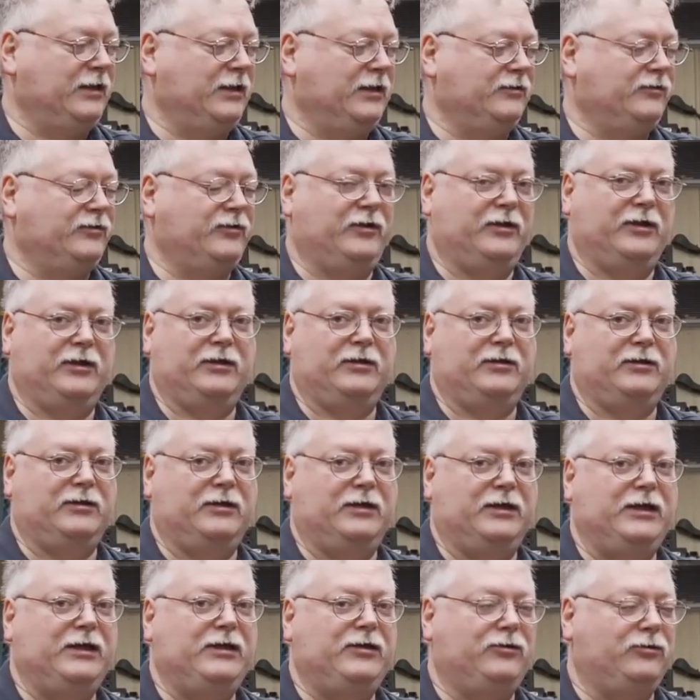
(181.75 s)
less than
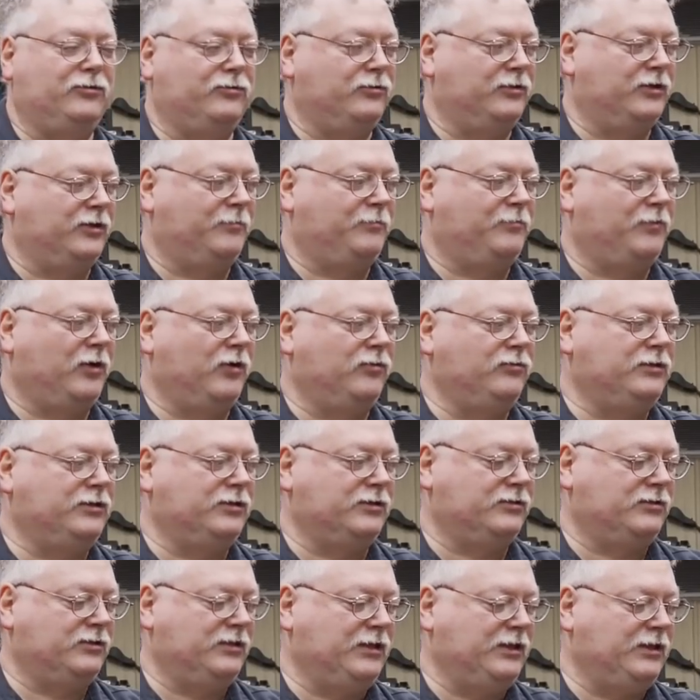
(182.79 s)
D2. It
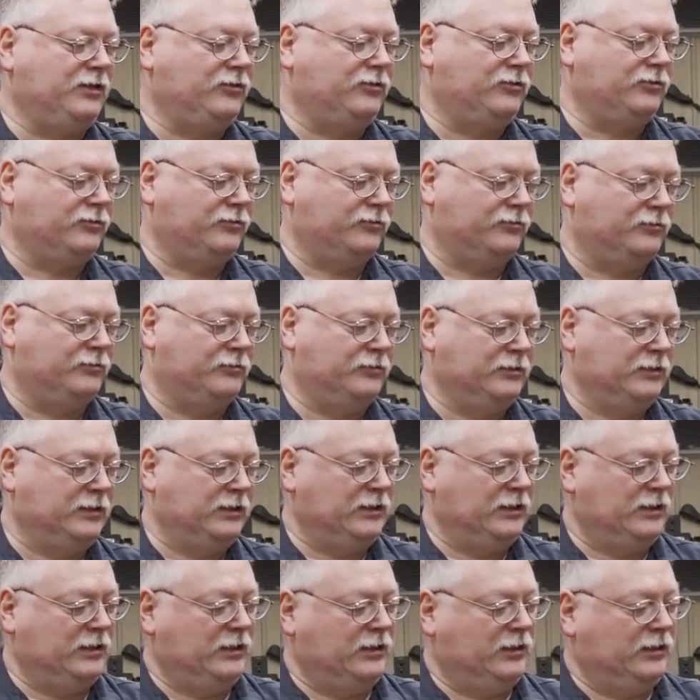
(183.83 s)
approaches D2.
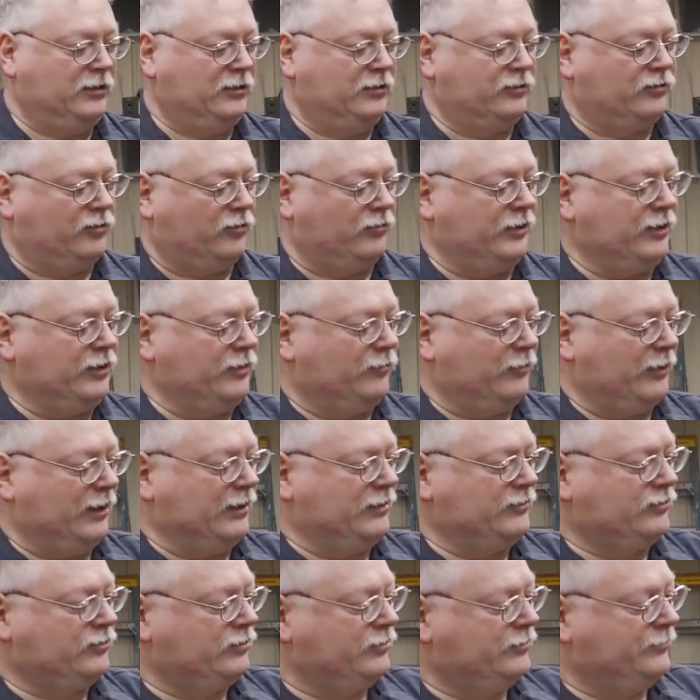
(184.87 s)
So
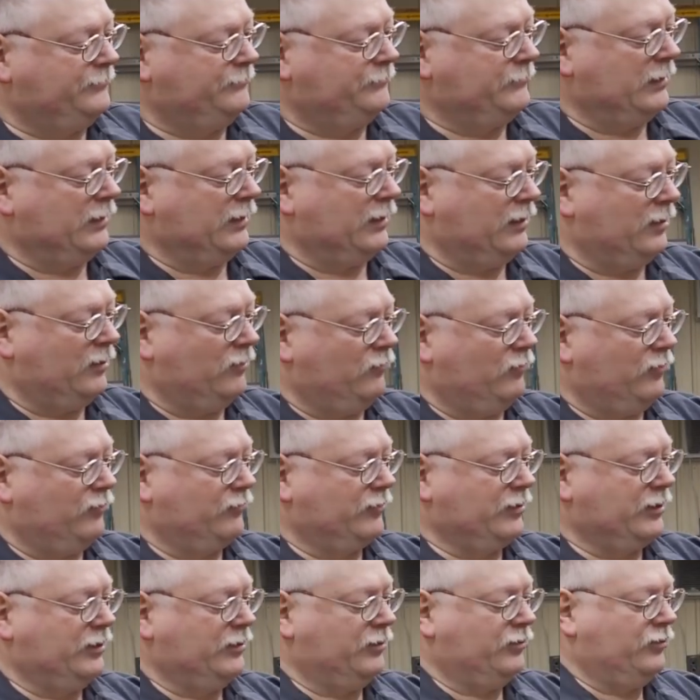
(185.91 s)
anyways, what
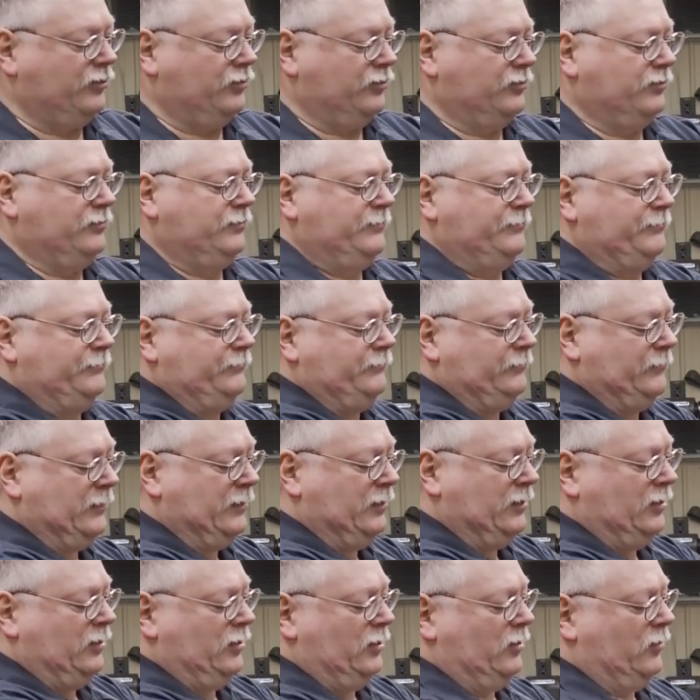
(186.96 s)
we're going to do,
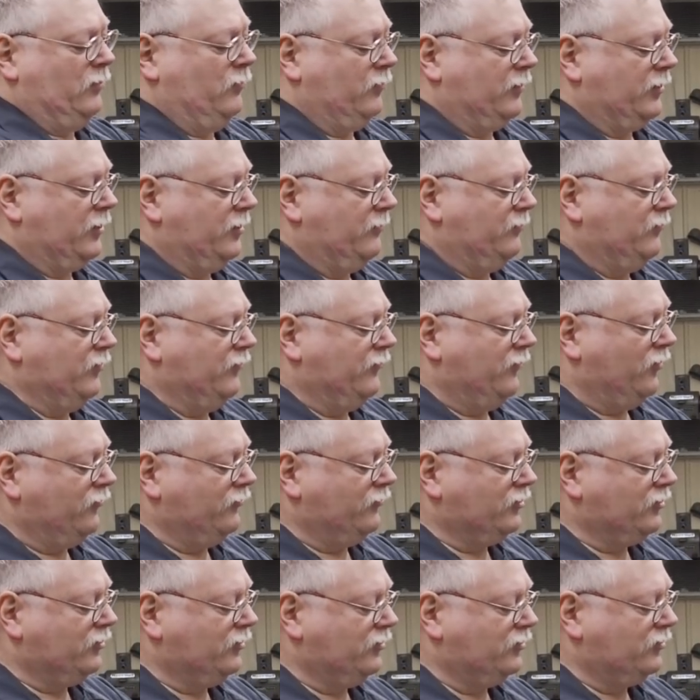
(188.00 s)
we're going to move
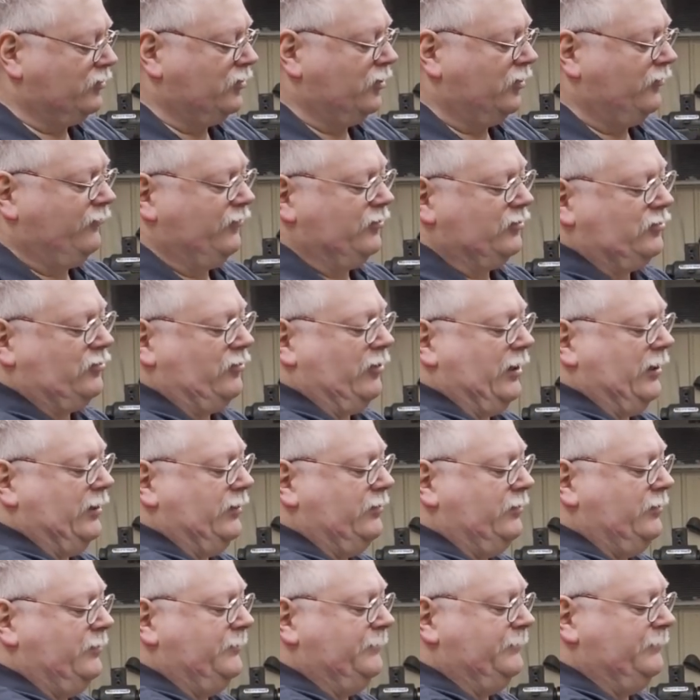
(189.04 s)
over to the surface
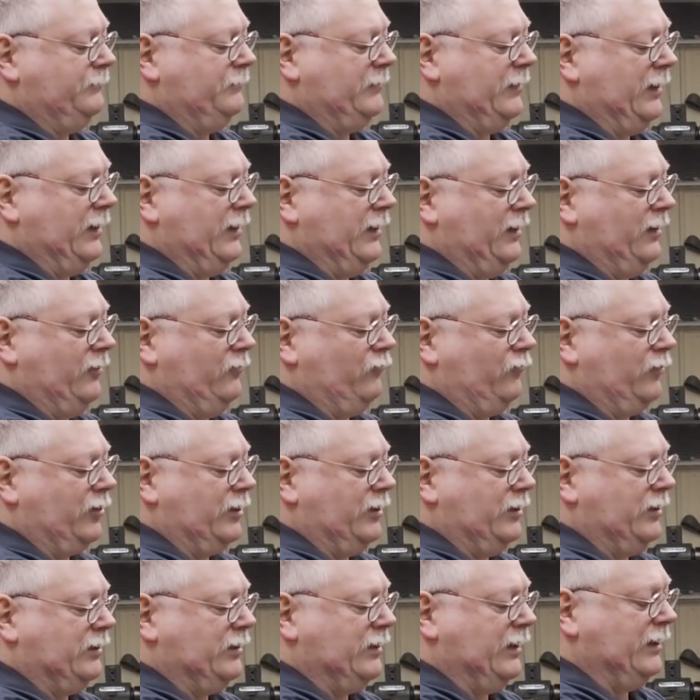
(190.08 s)
grinder, and we're
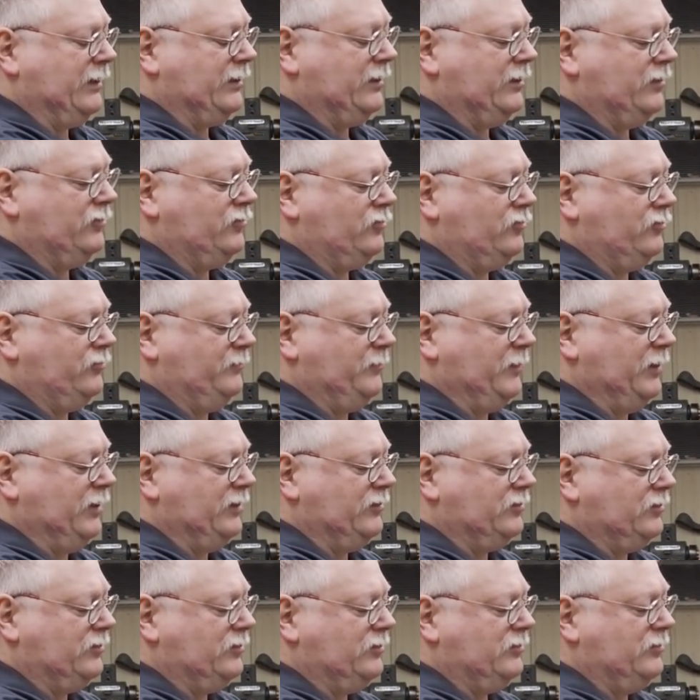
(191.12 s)
going to take these two
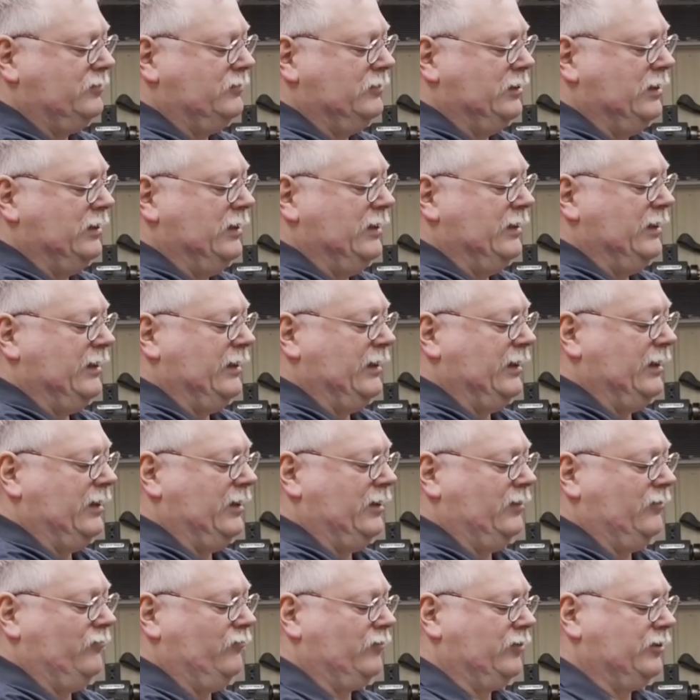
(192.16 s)
pieces,
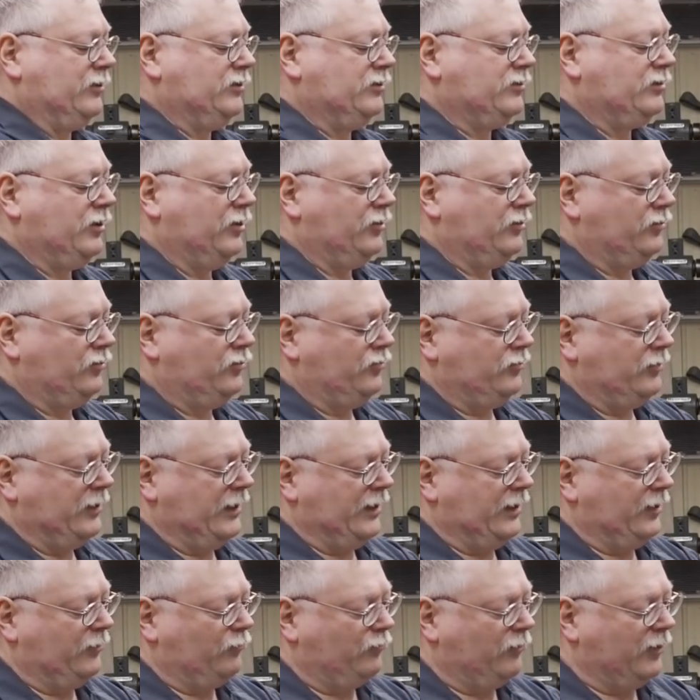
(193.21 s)
and we're just going to do
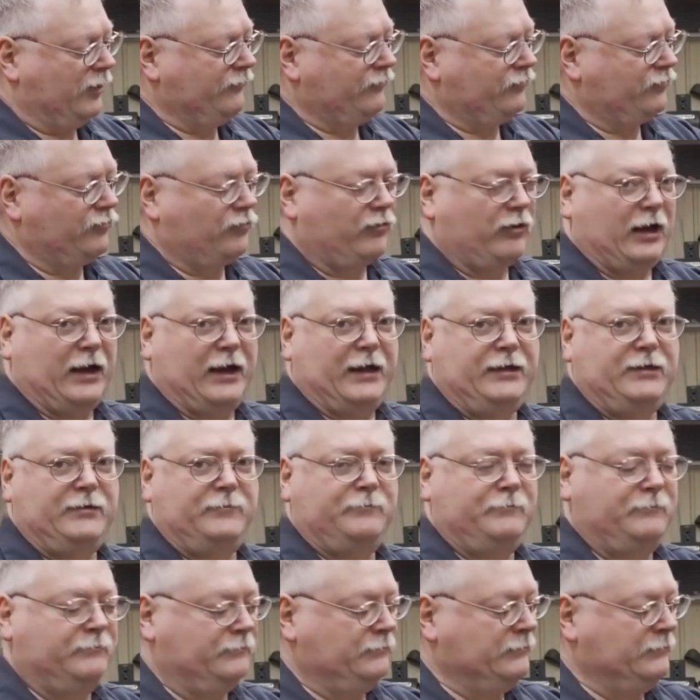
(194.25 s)
a rough grind